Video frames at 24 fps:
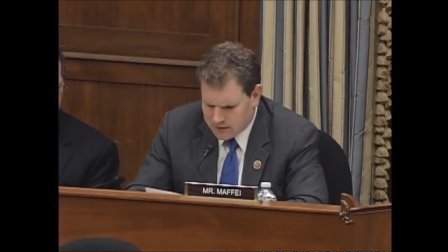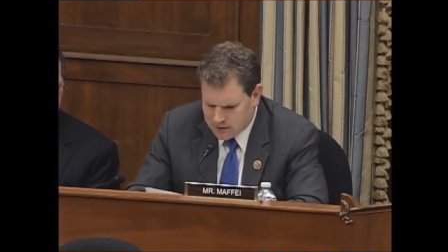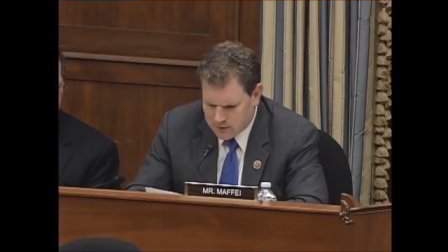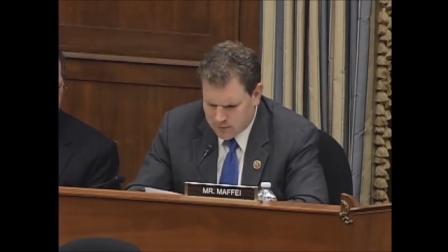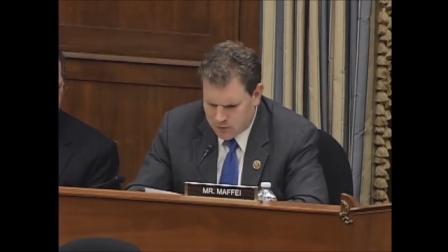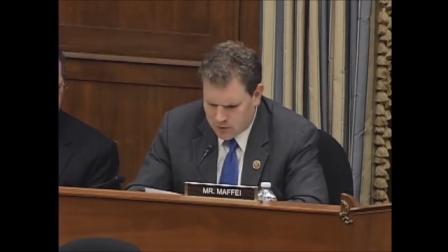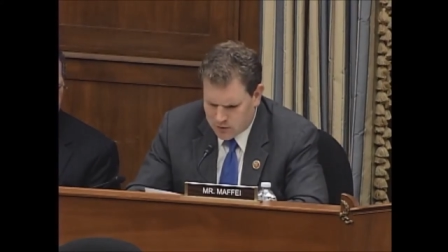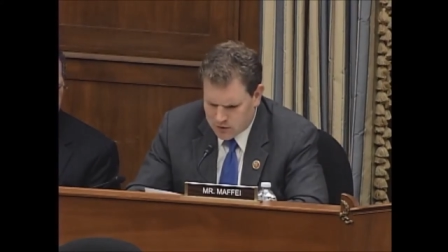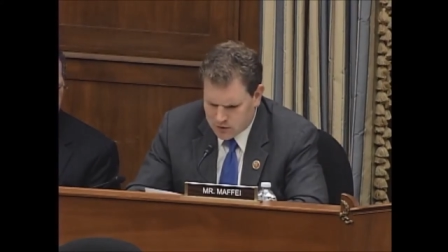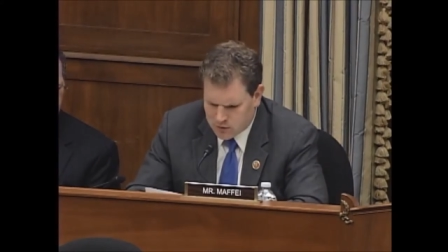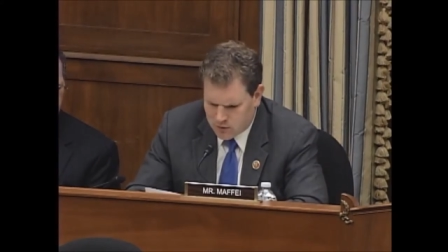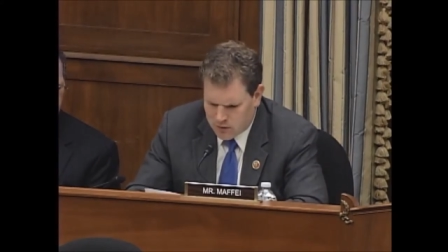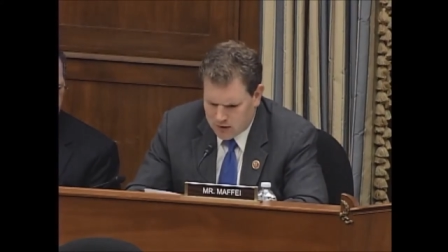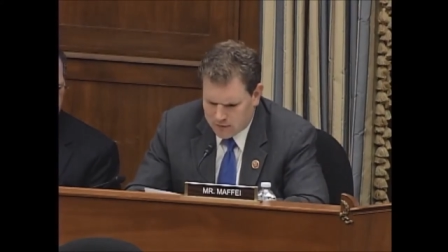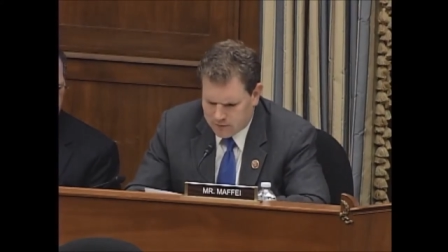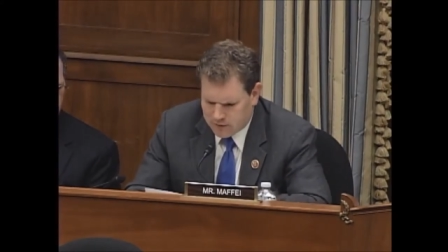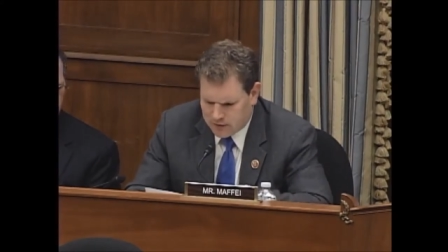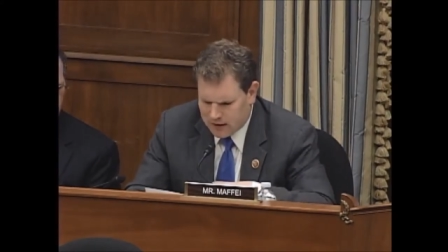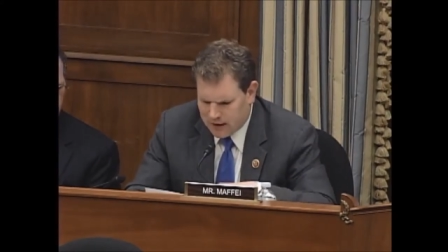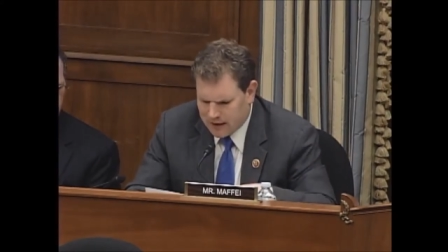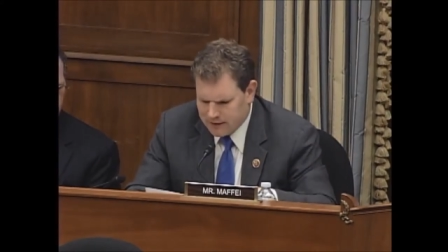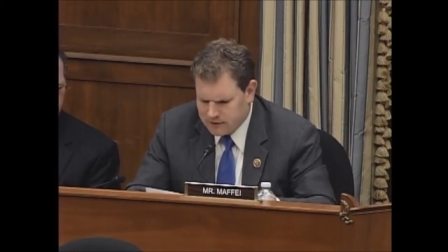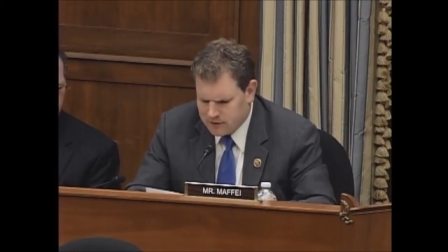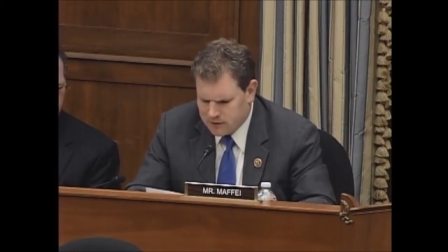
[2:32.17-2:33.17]
supports one of
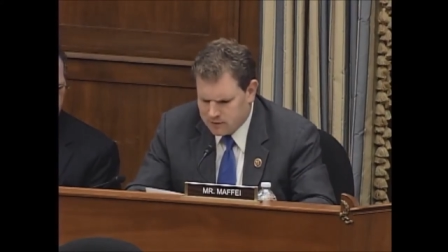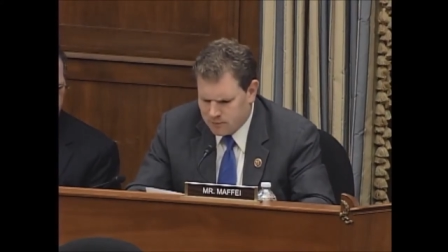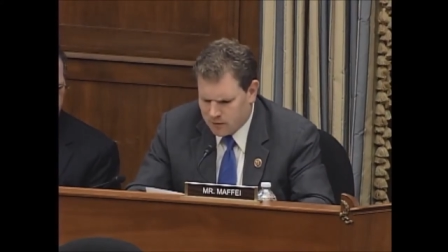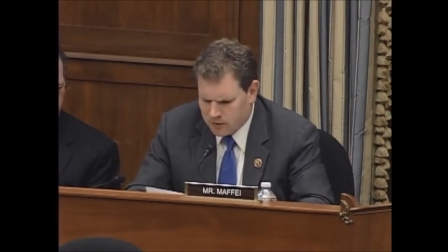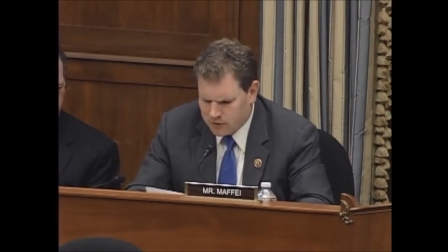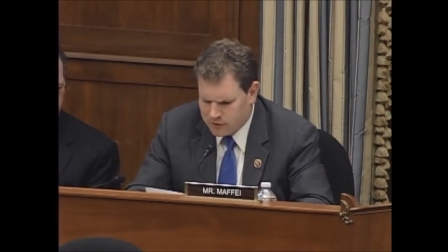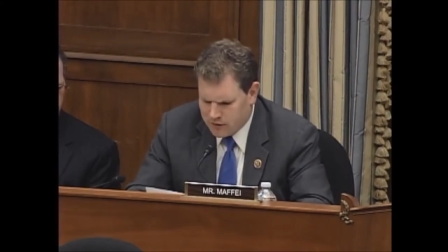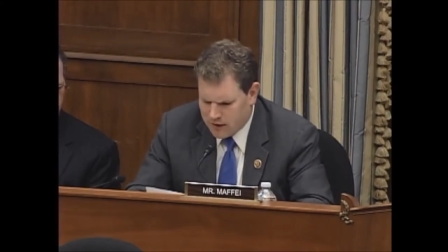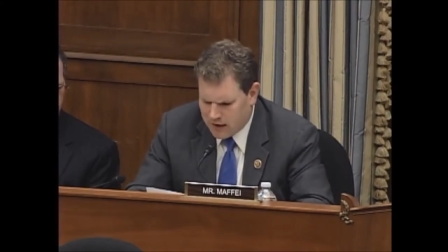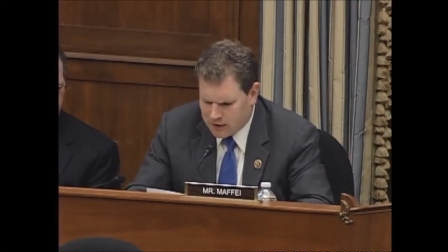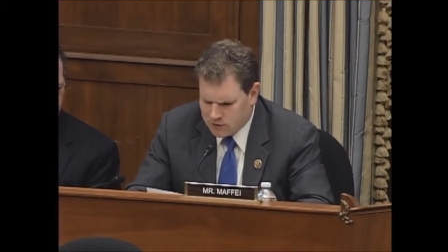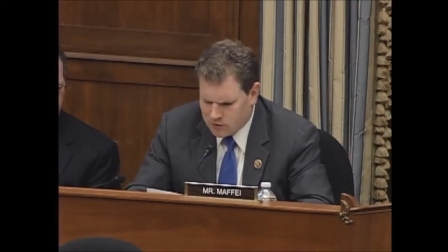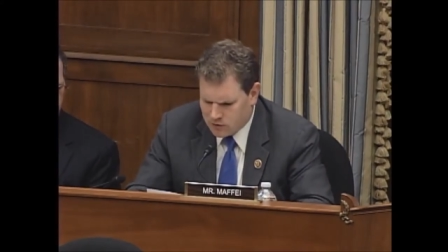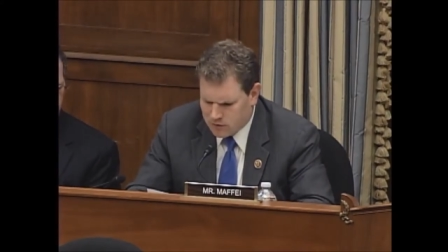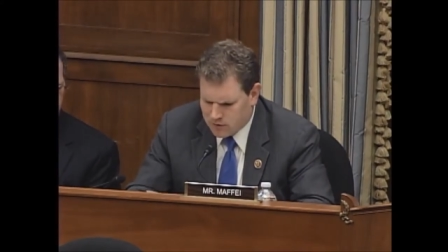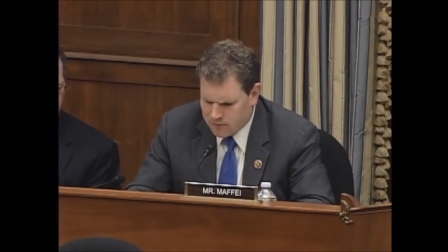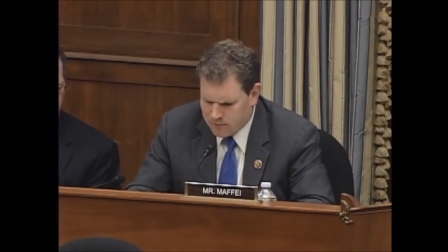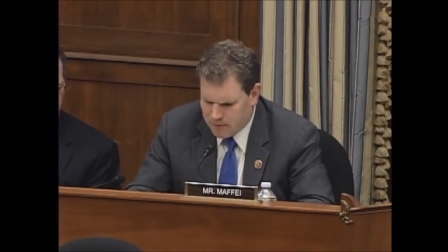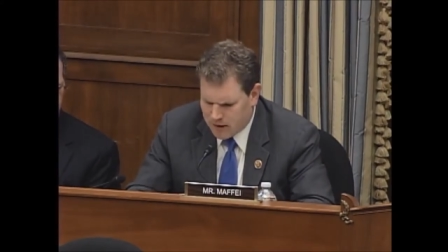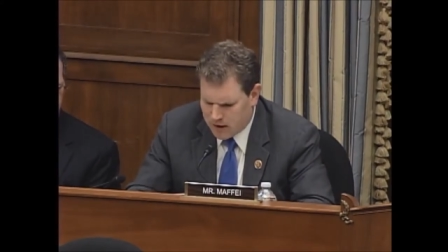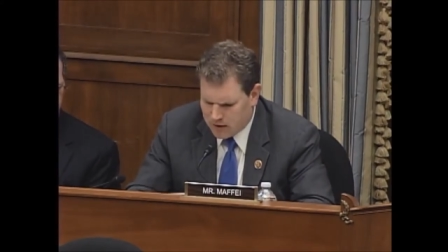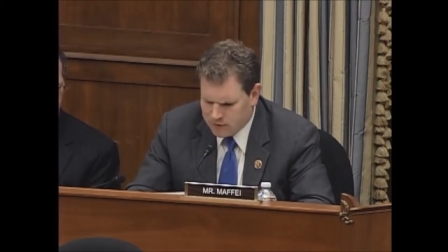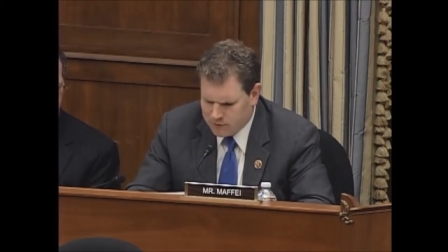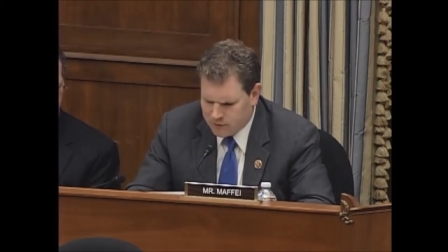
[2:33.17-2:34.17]
Alaska's most natural
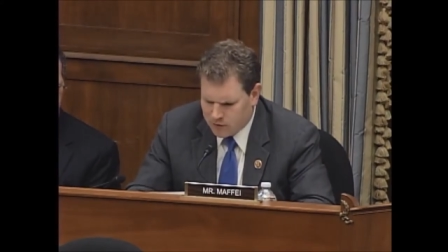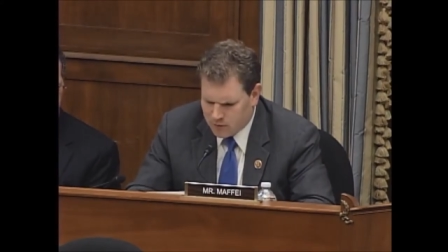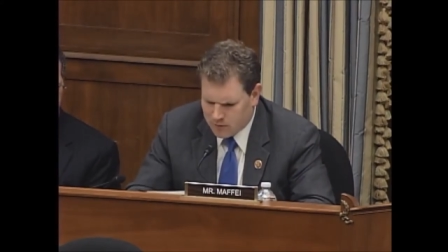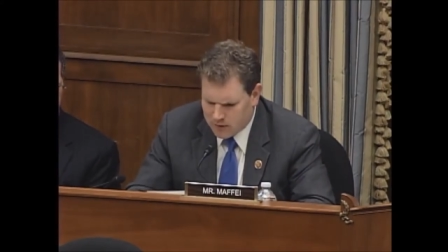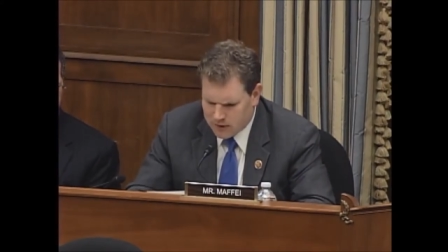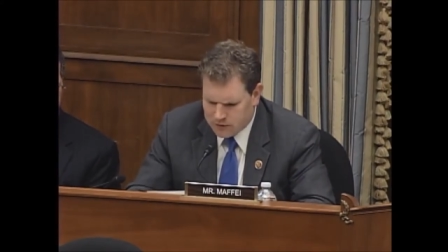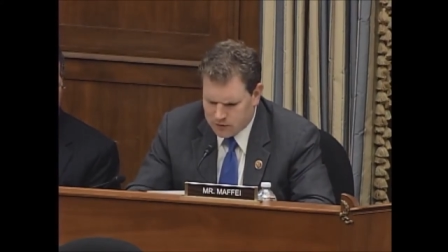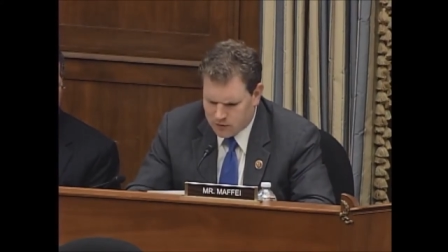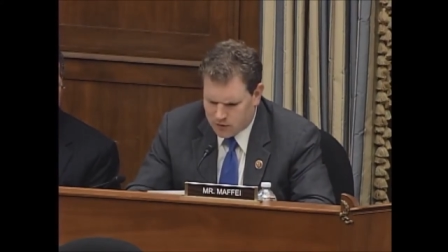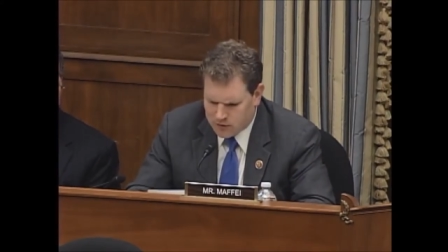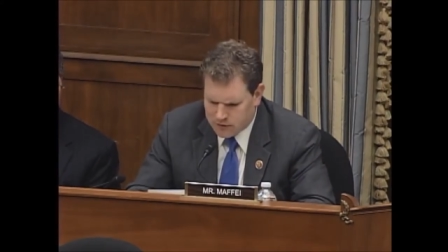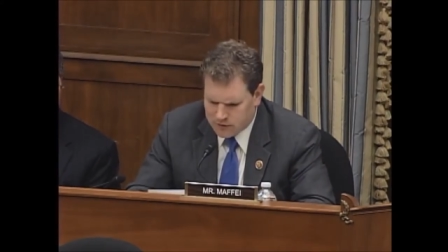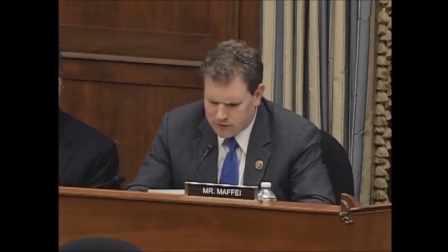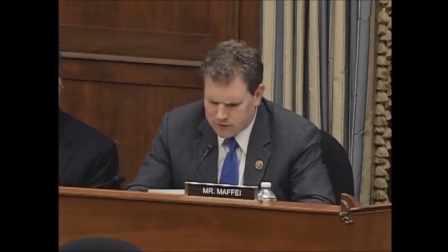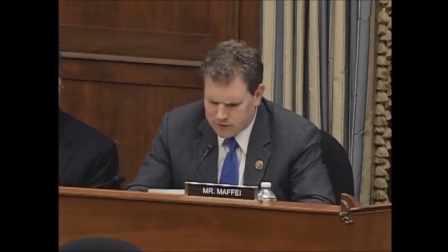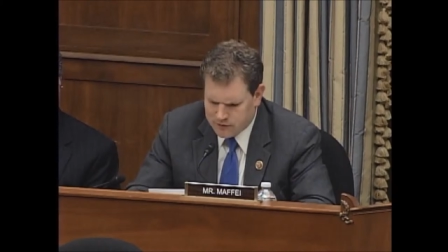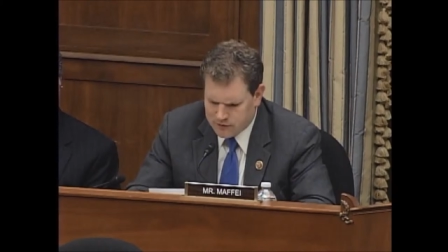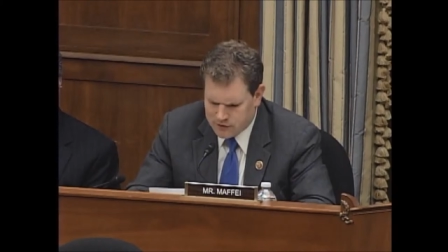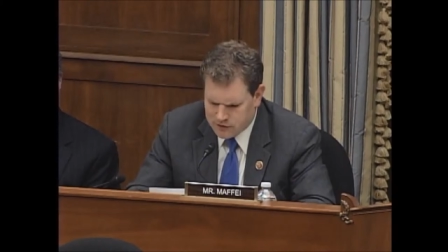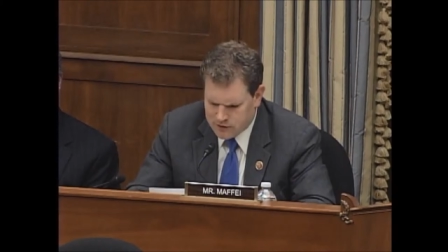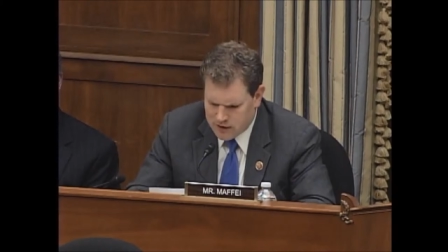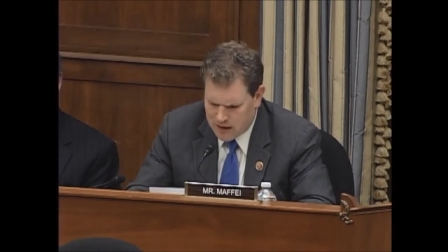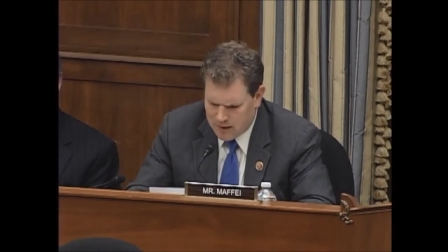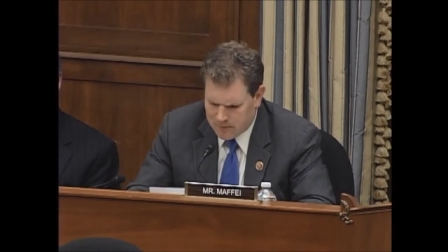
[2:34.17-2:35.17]
and bountiful resources,
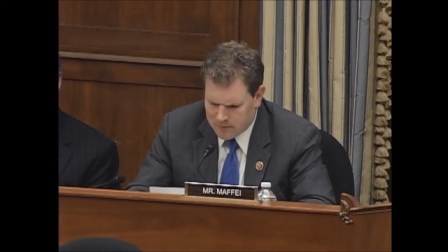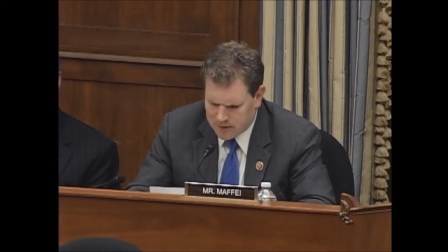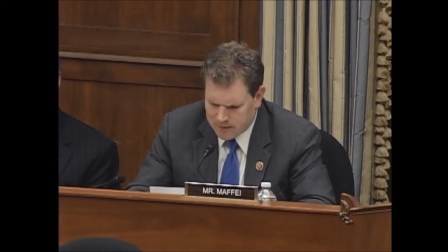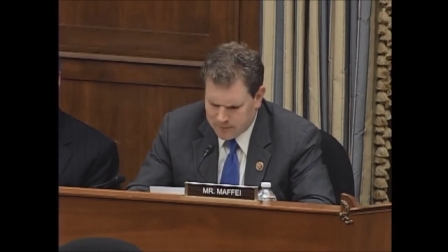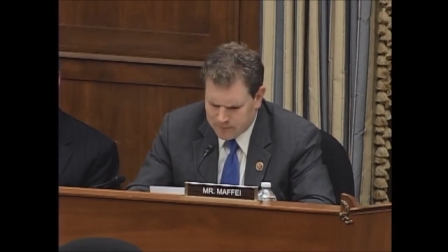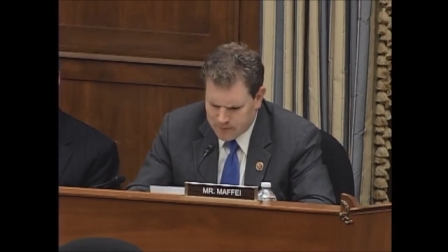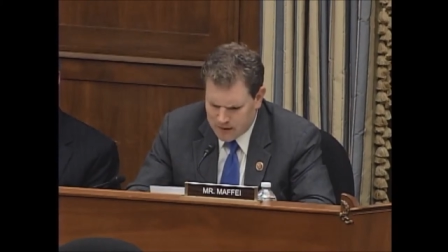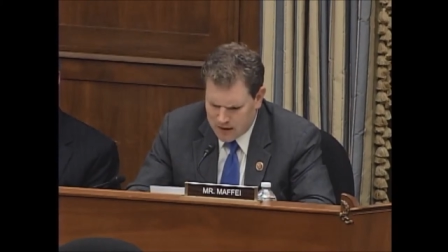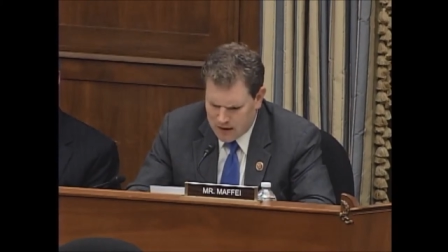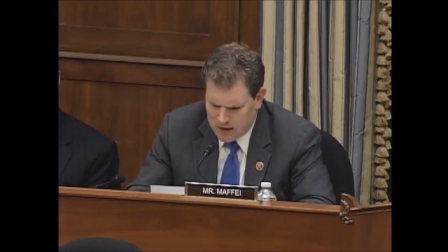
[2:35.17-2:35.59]
the salmon,